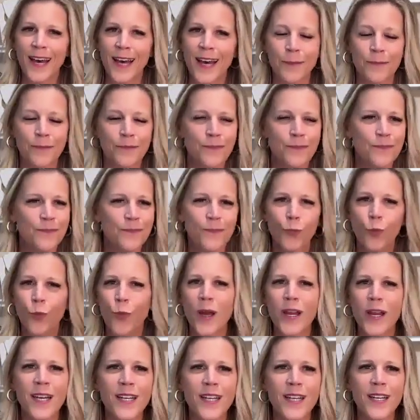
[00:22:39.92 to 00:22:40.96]
why
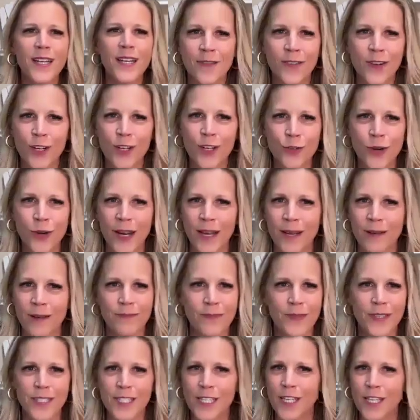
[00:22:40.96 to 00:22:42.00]
not just give it a try?
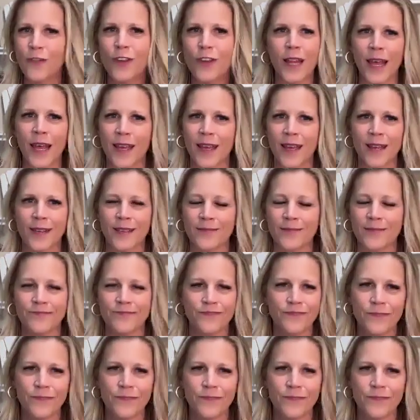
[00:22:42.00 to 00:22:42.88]
See if you like it.